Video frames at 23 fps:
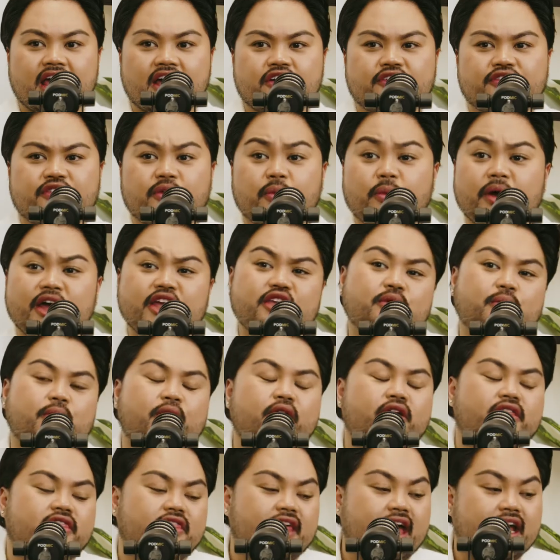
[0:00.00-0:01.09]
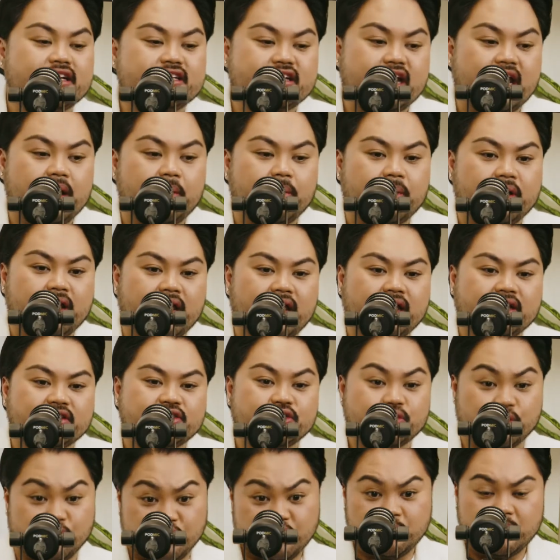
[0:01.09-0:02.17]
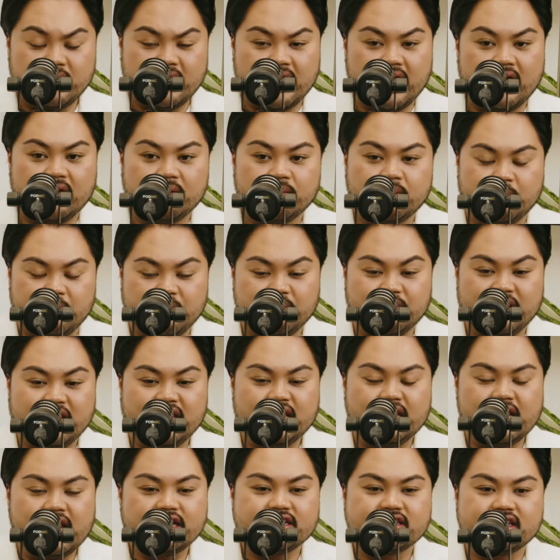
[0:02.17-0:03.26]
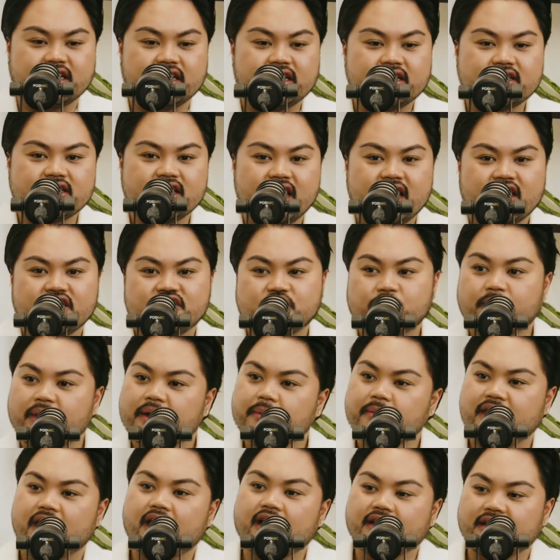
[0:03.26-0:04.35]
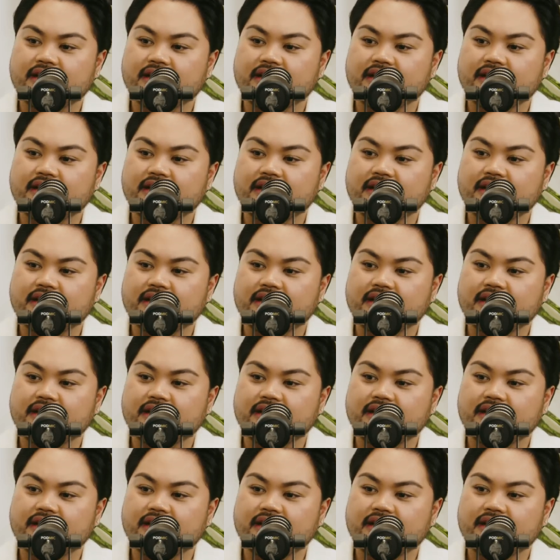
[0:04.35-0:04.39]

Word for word: From where you were that day when I saw you again, when we reconnected, to where we are